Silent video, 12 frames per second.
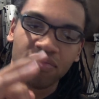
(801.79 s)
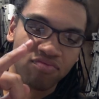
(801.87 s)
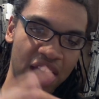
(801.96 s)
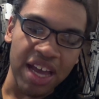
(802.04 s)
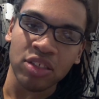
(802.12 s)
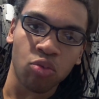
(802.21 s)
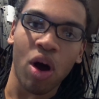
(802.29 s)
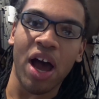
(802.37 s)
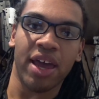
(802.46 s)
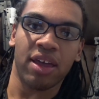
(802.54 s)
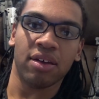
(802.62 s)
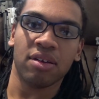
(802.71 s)
That's
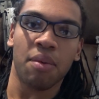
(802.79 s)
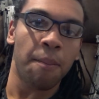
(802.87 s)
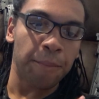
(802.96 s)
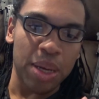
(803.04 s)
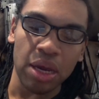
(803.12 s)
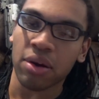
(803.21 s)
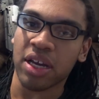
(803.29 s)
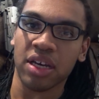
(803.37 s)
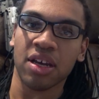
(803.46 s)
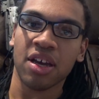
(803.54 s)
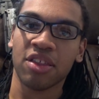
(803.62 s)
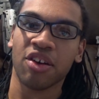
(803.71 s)
why. Period.
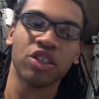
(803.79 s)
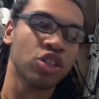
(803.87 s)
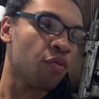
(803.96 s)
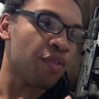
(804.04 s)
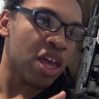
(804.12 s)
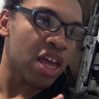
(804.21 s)
There's no